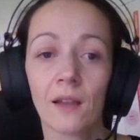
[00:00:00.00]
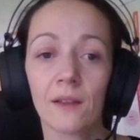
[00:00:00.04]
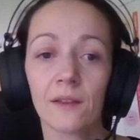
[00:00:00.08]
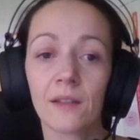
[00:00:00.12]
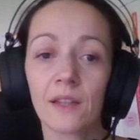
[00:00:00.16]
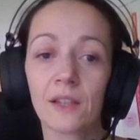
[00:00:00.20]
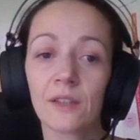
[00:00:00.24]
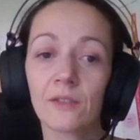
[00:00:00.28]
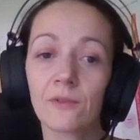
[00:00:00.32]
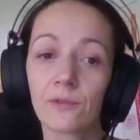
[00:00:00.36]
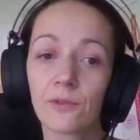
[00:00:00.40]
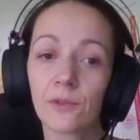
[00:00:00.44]

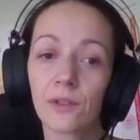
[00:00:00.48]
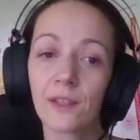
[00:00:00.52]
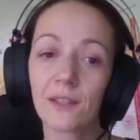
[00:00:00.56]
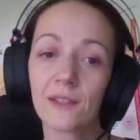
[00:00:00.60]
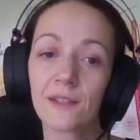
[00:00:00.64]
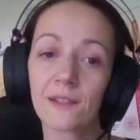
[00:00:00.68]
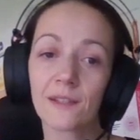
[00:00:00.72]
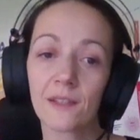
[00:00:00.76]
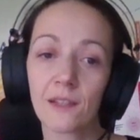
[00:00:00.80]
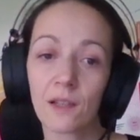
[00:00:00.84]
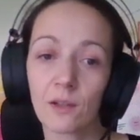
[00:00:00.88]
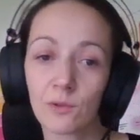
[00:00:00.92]
Then
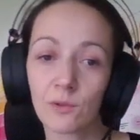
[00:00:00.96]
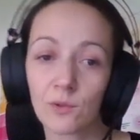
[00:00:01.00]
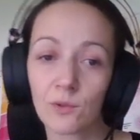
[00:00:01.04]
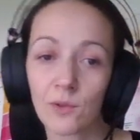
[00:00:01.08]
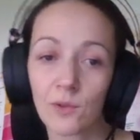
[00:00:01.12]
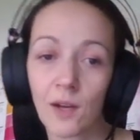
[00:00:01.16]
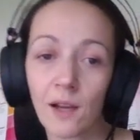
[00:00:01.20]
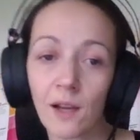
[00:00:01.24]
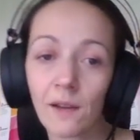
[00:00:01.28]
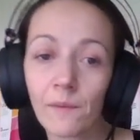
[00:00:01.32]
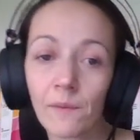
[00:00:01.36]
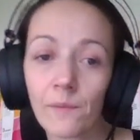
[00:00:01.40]
3 is
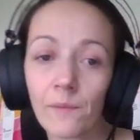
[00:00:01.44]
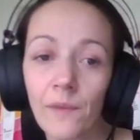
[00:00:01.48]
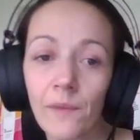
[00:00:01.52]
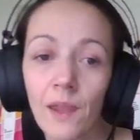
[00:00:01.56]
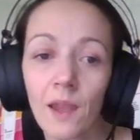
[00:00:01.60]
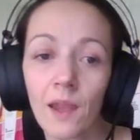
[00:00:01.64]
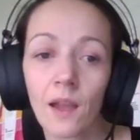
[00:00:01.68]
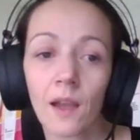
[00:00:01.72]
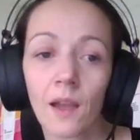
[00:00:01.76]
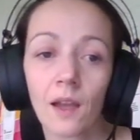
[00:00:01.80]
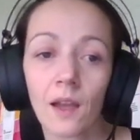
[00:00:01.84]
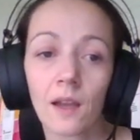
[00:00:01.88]
neutral,
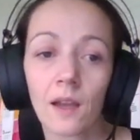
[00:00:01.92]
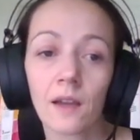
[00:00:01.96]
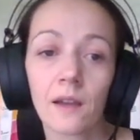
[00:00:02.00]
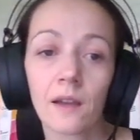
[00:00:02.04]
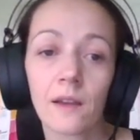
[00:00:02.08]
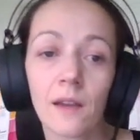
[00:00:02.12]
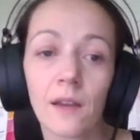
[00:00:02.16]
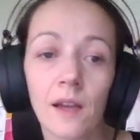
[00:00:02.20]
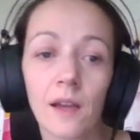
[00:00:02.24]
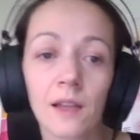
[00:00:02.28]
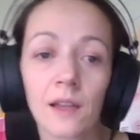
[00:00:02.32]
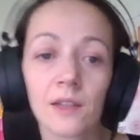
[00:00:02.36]

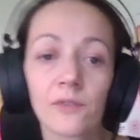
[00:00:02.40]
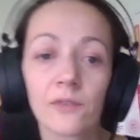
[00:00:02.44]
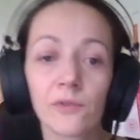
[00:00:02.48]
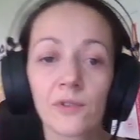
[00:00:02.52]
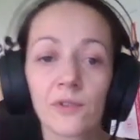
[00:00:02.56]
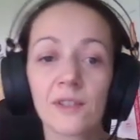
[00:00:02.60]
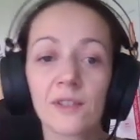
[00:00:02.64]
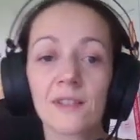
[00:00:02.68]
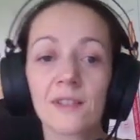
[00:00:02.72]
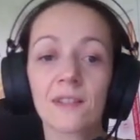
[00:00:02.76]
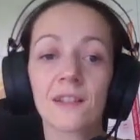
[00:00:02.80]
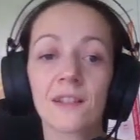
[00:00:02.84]
and
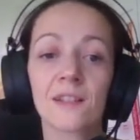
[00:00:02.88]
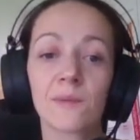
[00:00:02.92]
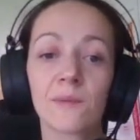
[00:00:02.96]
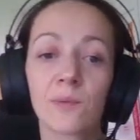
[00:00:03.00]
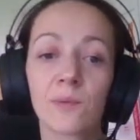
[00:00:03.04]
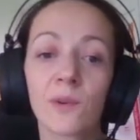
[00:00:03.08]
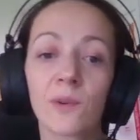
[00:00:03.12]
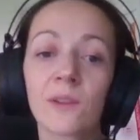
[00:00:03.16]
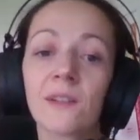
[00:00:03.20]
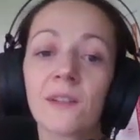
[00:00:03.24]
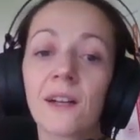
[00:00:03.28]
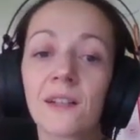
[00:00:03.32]
3 says
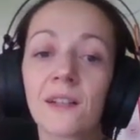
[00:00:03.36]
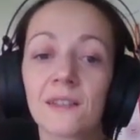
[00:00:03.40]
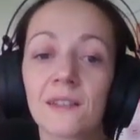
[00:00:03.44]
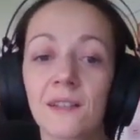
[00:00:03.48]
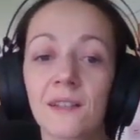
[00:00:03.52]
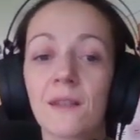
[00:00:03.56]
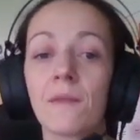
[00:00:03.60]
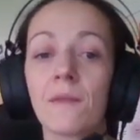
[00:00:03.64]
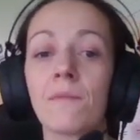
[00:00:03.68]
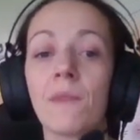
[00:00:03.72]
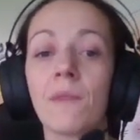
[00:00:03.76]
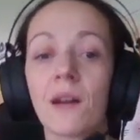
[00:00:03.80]

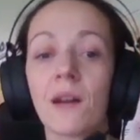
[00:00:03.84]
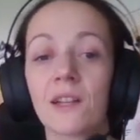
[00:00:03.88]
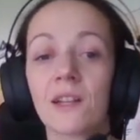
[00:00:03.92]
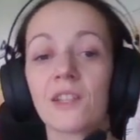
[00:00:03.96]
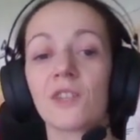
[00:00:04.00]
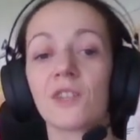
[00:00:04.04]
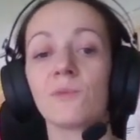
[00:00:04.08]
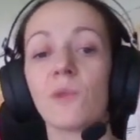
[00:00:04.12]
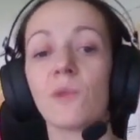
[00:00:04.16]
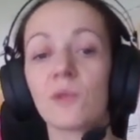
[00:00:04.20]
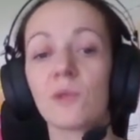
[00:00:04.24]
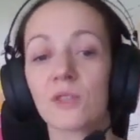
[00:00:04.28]
product
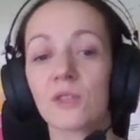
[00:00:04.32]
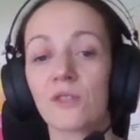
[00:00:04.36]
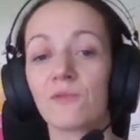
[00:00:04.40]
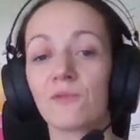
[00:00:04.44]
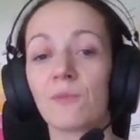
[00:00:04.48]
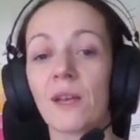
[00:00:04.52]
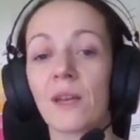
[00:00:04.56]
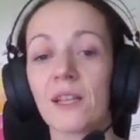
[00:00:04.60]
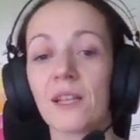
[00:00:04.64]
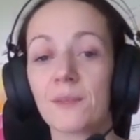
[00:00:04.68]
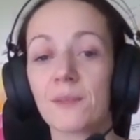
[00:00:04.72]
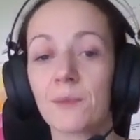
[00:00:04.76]
matched most
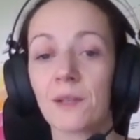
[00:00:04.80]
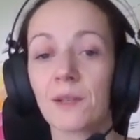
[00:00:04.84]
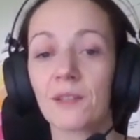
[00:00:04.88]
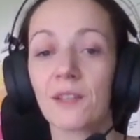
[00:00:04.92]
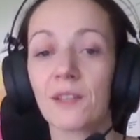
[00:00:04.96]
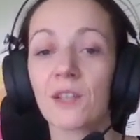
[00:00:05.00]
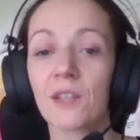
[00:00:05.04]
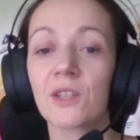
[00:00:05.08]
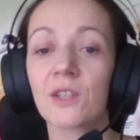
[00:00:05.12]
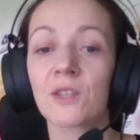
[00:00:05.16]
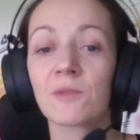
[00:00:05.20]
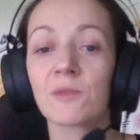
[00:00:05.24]
of my
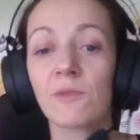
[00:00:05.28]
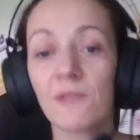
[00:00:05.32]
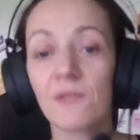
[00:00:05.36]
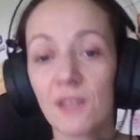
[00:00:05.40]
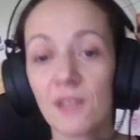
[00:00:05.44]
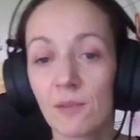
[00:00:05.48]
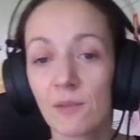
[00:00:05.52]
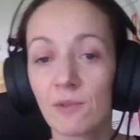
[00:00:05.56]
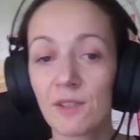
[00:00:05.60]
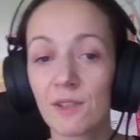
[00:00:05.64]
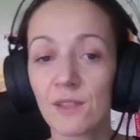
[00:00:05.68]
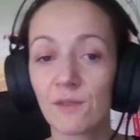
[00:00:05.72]
expectations with
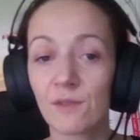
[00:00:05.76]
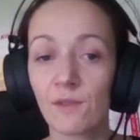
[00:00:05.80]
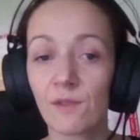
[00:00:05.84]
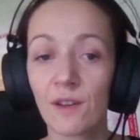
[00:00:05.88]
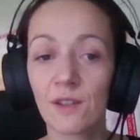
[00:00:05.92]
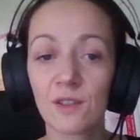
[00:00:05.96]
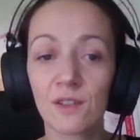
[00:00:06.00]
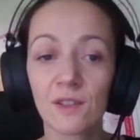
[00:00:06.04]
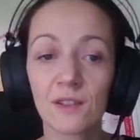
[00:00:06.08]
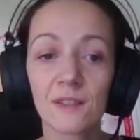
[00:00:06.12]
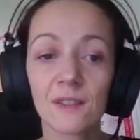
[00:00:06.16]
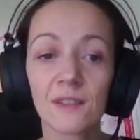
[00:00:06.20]
some
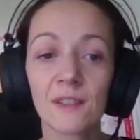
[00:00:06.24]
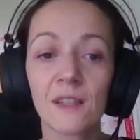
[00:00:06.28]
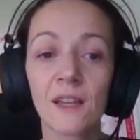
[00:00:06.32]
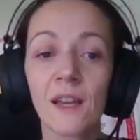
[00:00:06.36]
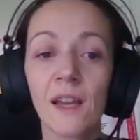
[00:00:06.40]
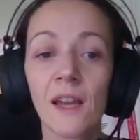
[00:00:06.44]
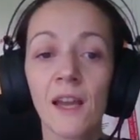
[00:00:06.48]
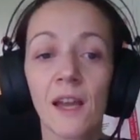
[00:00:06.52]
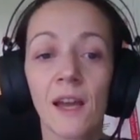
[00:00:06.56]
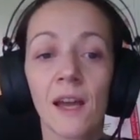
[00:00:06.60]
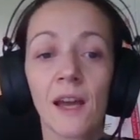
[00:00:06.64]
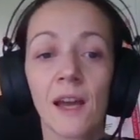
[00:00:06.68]
reservations.
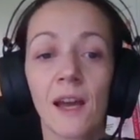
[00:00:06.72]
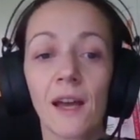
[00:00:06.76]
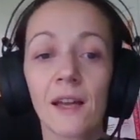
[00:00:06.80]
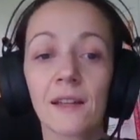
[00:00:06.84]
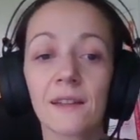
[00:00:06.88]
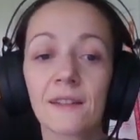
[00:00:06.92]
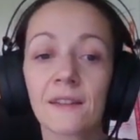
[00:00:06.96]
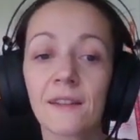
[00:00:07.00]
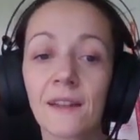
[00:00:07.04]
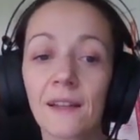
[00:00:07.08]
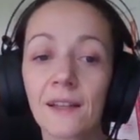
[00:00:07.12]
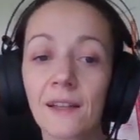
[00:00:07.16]

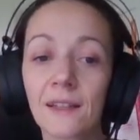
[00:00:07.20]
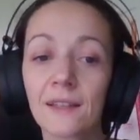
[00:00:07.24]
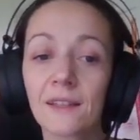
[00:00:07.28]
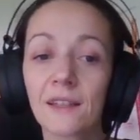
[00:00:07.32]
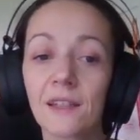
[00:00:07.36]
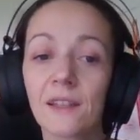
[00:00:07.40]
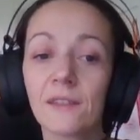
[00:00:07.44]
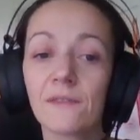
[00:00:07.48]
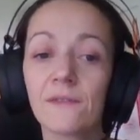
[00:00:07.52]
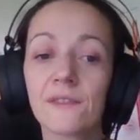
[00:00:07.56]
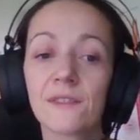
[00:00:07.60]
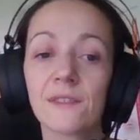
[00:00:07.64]
And
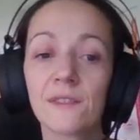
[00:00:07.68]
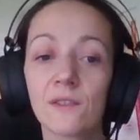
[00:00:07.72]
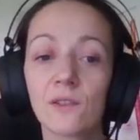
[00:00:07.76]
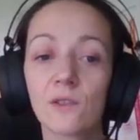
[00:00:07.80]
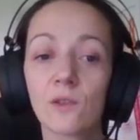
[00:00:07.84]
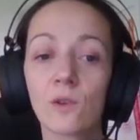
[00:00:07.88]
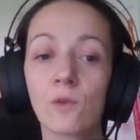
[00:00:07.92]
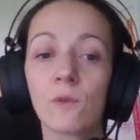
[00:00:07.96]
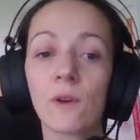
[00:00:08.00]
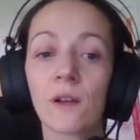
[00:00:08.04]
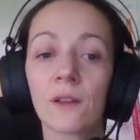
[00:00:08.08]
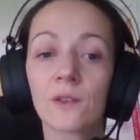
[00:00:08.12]
negative
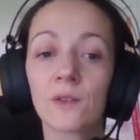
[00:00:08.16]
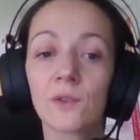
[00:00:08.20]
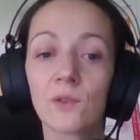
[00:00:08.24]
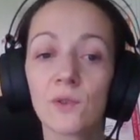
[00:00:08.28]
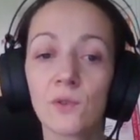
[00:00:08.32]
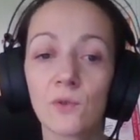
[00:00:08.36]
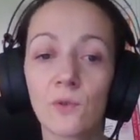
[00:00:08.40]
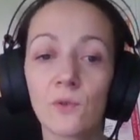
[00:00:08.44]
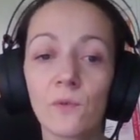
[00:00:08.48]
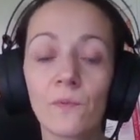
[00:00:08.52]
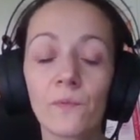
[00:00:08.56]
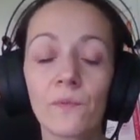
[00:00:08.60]
0, 1,
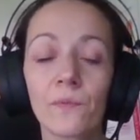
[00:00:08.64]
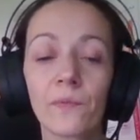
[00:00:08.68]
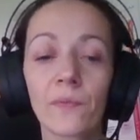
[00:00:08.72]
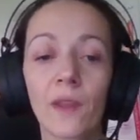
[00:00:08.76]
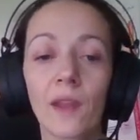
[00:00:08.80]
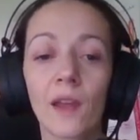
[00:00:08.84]
2,